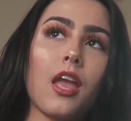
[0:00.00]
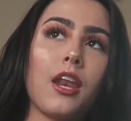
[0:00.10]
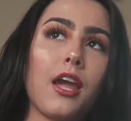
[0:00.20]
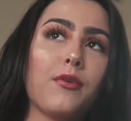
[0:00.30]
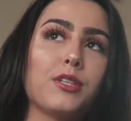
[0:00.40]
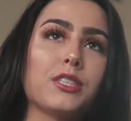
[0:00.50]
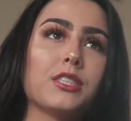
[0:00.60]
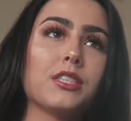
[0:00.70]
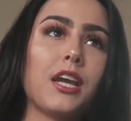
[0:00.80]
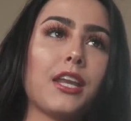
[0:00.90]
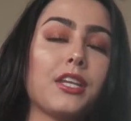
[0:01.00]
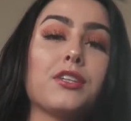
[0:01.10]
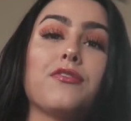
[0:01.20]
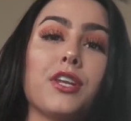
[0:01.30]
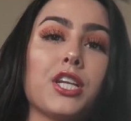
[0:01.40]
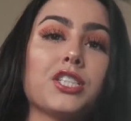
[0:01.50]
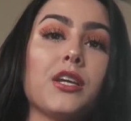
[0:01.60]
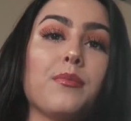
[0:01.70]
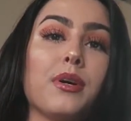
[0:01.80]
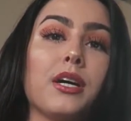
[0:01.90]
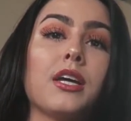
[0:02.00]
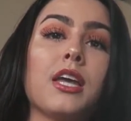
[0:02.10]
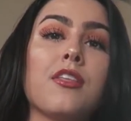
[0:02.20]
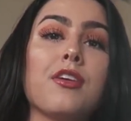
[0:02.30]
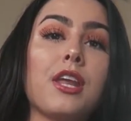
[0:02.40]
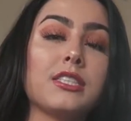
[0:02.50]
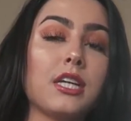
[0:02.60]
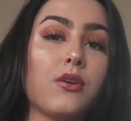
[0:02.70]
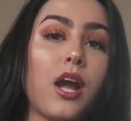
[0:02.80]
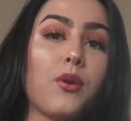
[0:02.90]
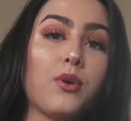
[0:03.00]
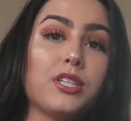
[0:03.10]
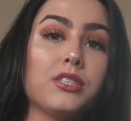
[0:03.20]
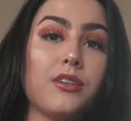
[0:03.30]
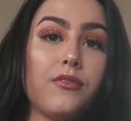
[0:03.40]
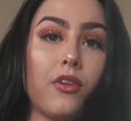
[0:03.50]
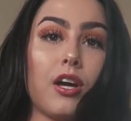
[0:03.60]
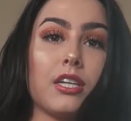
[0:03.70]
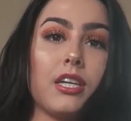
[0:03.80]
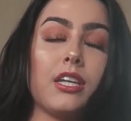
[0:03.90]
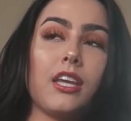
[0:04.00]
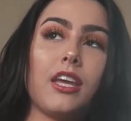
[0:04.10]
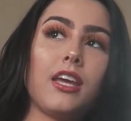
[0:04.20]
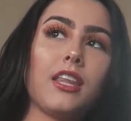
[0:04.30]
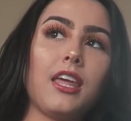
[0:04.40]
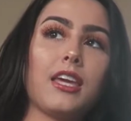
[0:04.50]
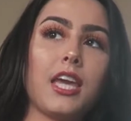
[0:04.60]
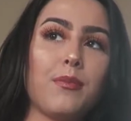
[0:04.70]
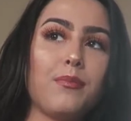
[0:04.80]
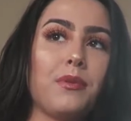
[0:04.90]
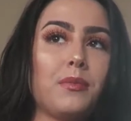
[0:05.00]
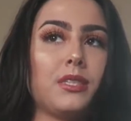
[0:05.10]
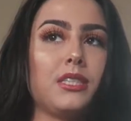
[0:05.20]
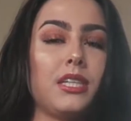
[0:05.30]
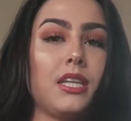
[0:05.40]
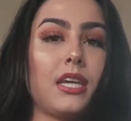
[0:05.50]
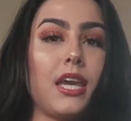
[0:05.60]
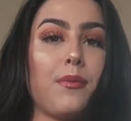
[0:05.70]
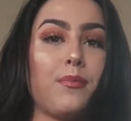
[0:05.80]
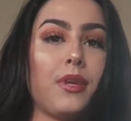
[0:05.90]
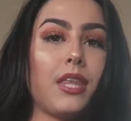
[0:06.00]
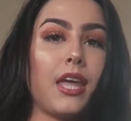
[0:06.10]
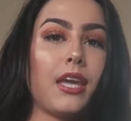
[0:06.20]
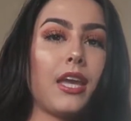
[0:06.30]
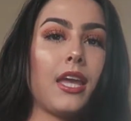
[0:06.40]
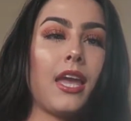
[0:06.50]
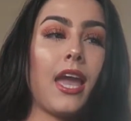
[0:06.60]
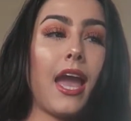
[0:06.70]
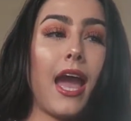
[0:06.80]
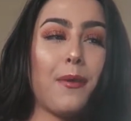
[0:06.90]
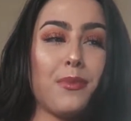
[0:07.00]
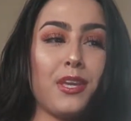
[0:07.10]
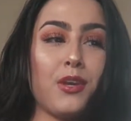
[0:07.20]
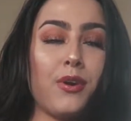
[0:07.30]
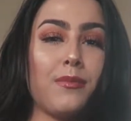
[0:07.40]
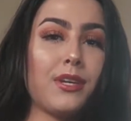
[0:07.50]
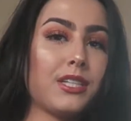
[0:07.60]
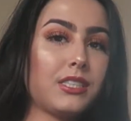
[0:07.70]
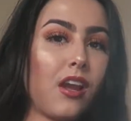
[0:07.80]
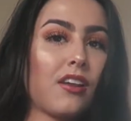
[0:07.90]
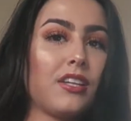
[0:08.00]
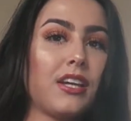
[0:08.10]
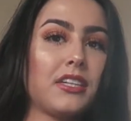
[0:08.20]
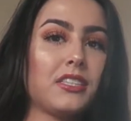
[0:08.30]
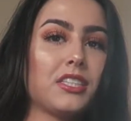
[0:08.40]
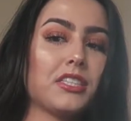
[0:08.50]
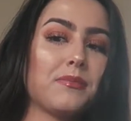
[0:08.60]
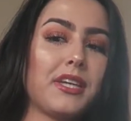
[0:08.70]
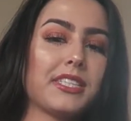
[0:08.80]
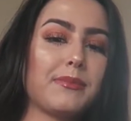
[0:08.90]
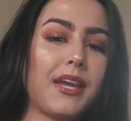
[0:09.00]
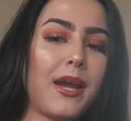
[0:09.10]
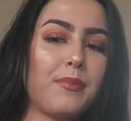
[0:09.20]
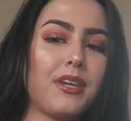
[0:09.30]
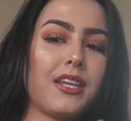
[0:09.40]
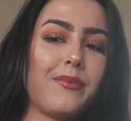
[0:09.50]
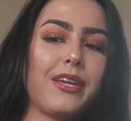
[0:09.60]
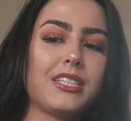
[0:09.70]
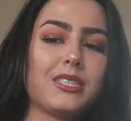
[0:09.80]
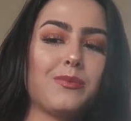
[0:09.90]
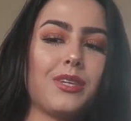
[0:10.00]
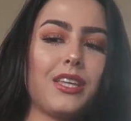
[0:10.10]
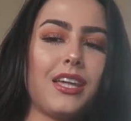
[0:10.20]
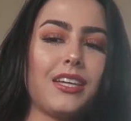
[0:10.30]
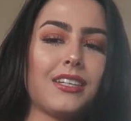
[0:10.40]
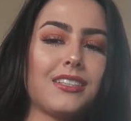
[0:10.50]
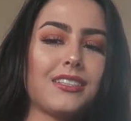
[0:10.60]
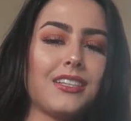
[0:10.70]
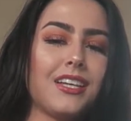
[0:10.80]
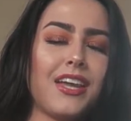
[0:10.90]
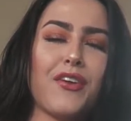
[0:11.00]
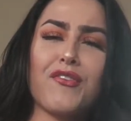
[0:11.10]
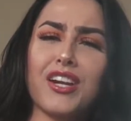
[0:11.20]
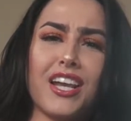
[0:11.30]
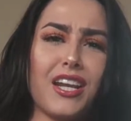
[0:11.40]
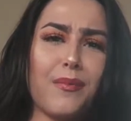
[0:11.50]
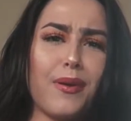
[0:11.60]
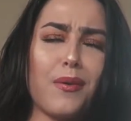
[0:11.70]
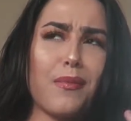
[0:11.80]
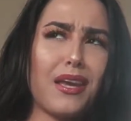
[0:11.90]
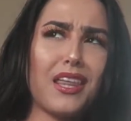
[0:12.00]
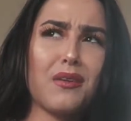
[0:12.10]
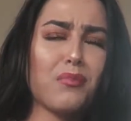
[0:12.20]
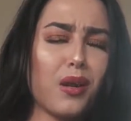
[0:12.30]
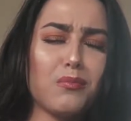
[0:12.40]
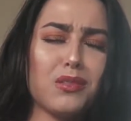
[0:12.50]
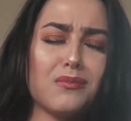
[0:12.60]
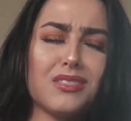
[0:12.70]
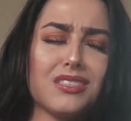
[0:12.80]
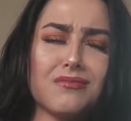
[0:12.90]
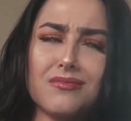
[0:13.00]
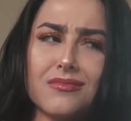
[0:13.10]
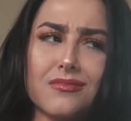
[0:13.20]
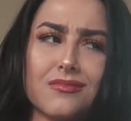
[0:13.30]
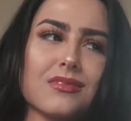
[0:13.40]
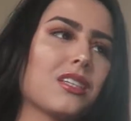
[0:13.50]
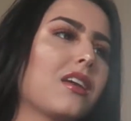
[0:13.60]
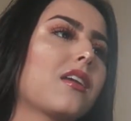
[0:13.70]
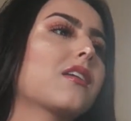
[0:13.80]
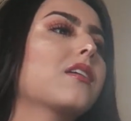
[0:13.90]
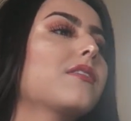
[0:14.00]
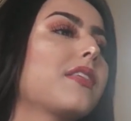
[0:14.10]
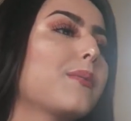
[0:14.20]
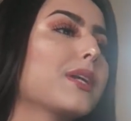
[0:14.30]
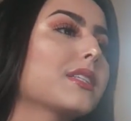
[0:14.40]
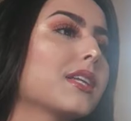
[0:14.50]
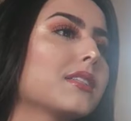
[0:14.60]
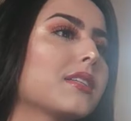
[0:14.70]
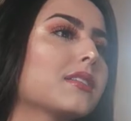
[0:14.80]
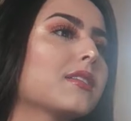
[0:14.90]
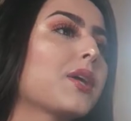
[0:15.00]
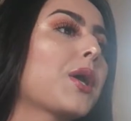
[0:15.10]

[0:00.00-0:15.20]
and I was, I didn't finish it, but the days out I was vlogging, it like kept me busy and it kept me like happy in a way because talking to you guys just makes me happy and it makes me like forget about my like problems. I don't know if that makes any sense.